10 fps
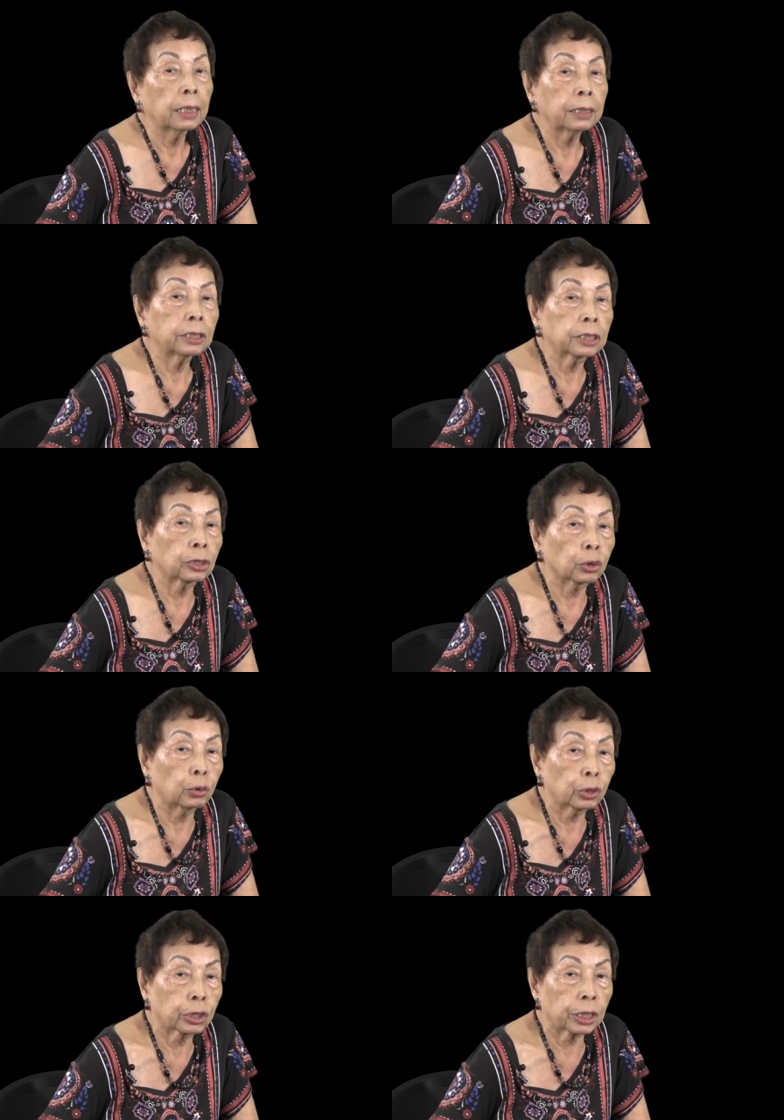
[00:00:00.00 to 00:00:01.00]

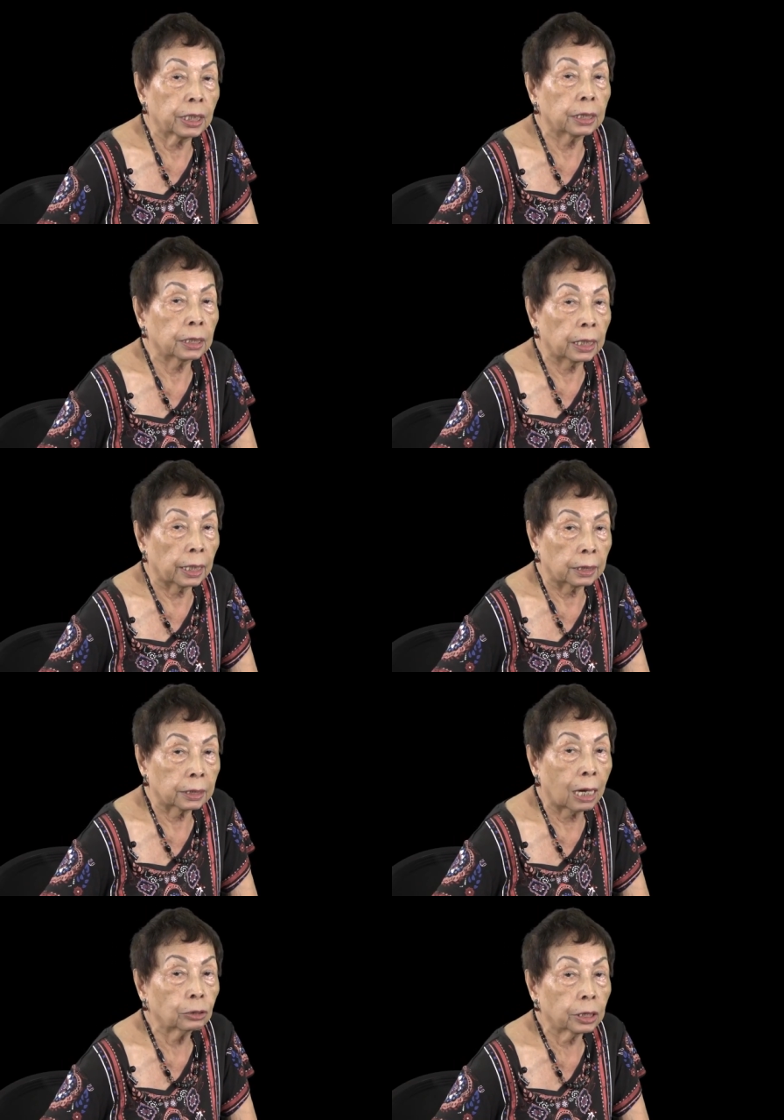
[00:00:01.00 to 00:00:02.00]
institutes in the
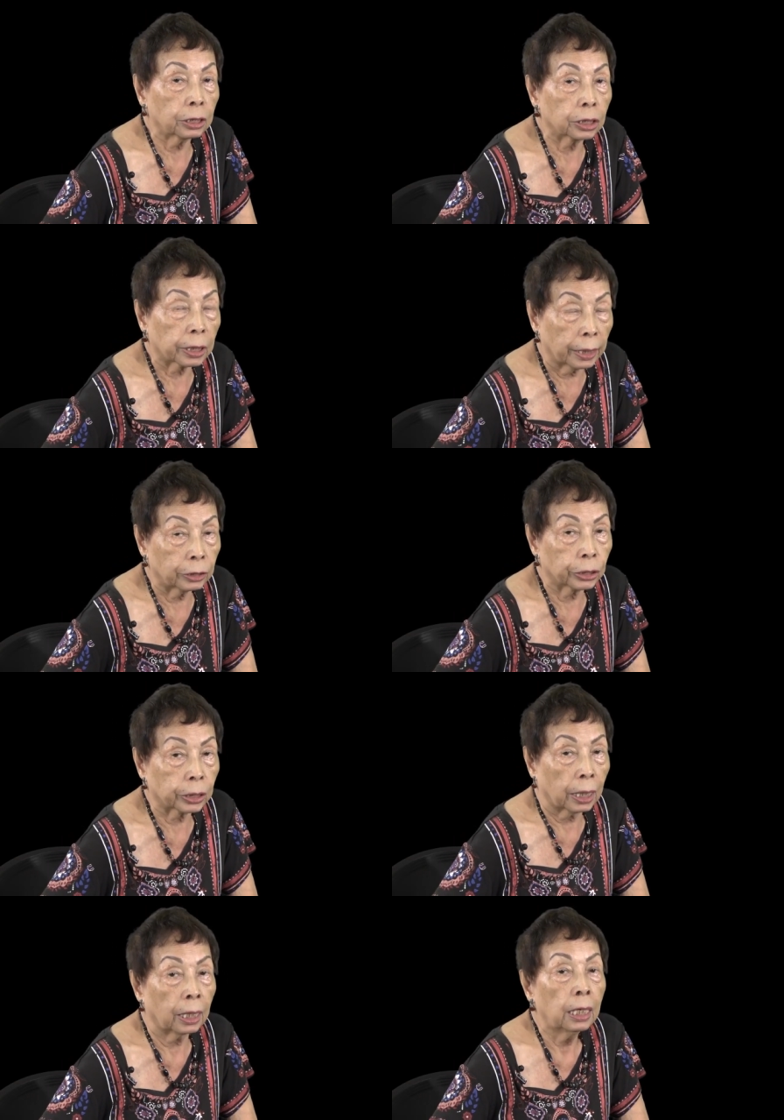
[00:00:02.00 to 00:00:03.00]
Southeast
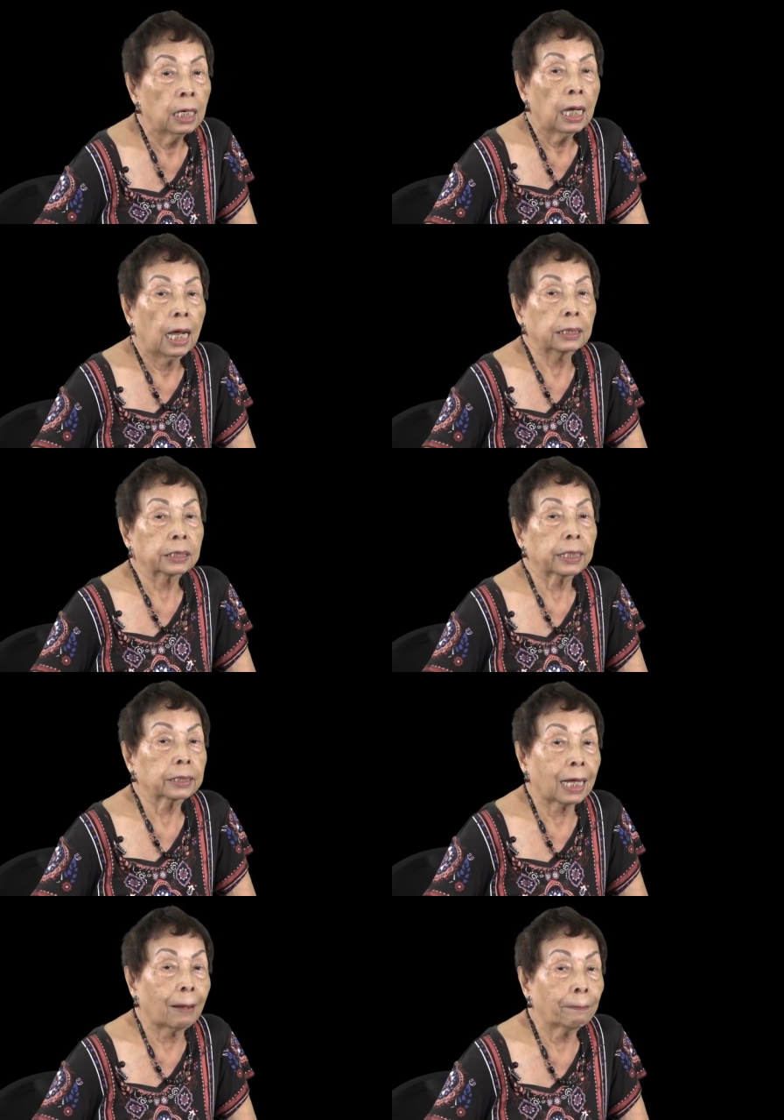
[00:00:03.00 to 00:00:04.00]
Asia, as
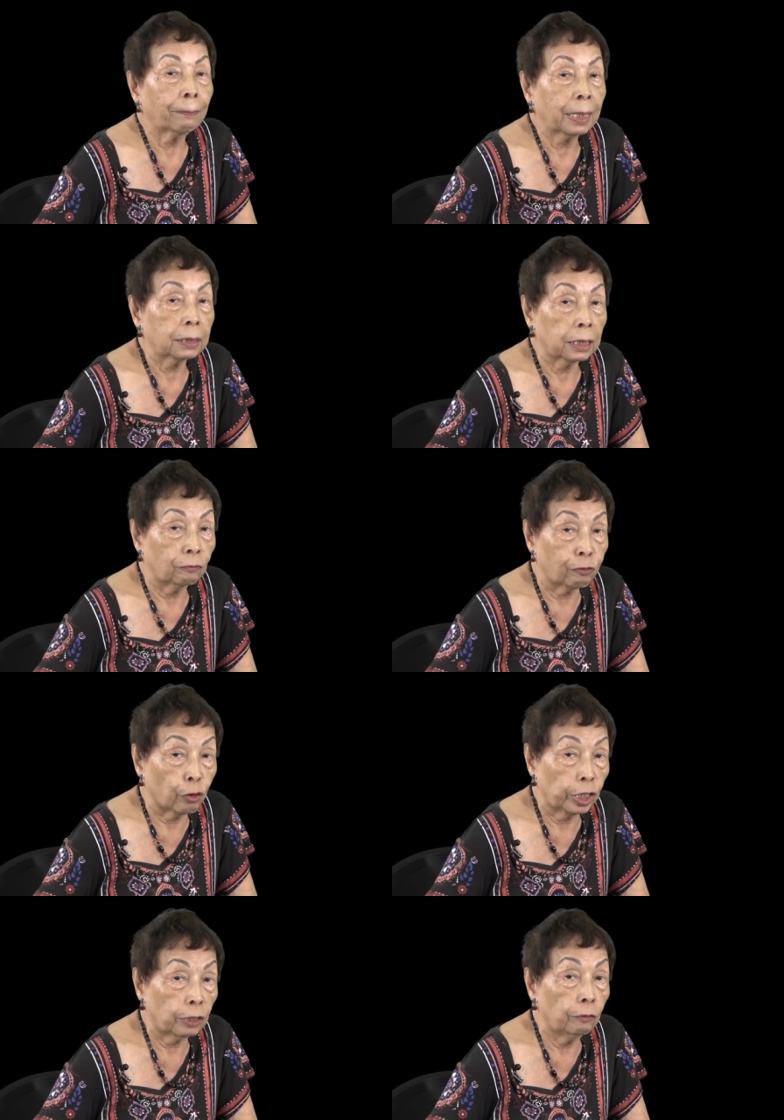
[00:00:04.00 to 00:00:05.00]
set up by the
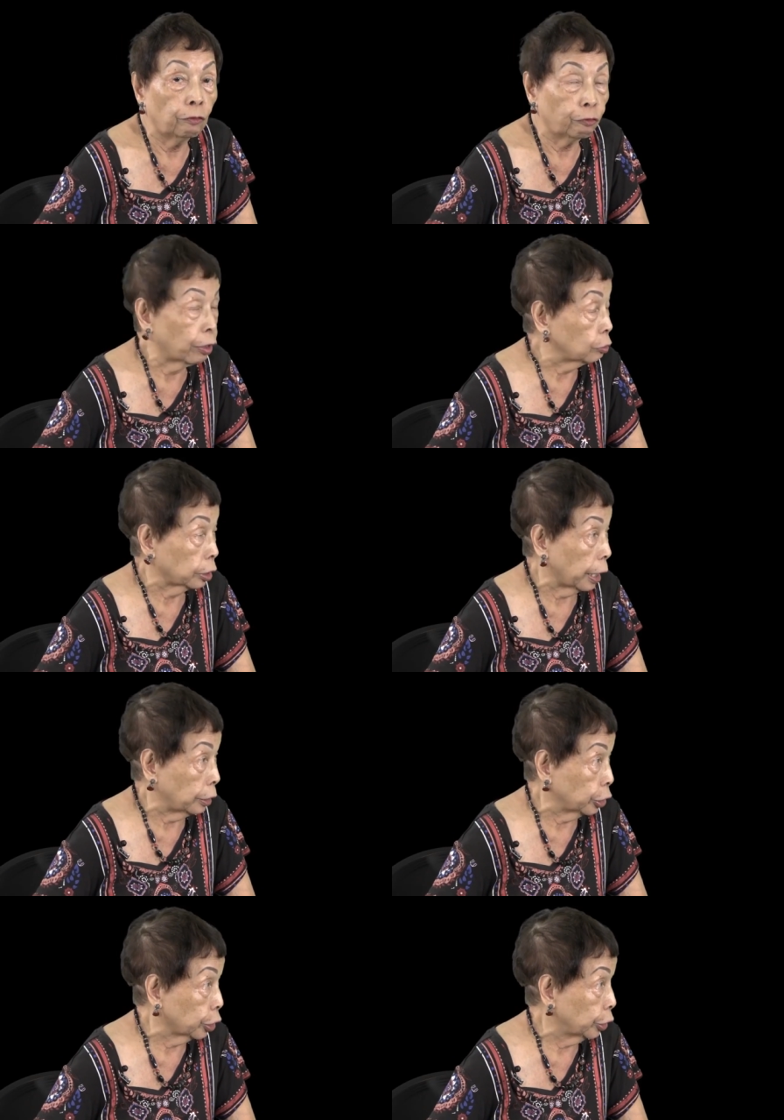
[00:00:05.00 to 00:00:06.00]
Ford
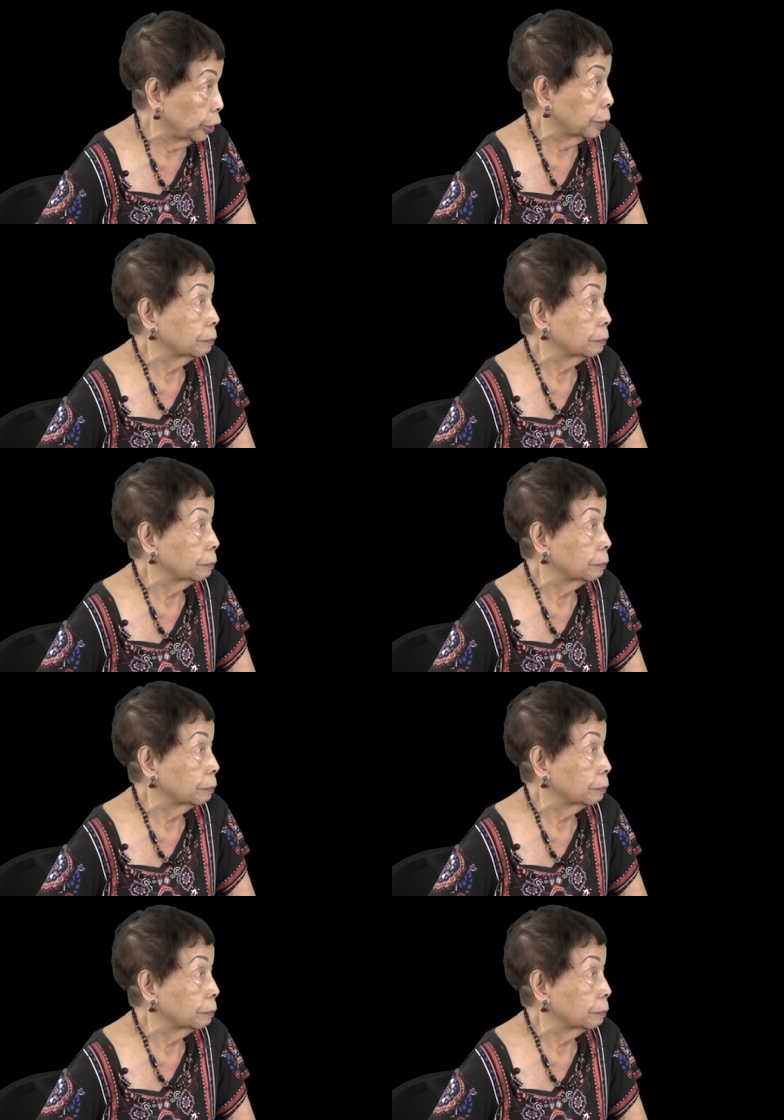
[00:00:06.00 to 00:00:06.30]
Foundation.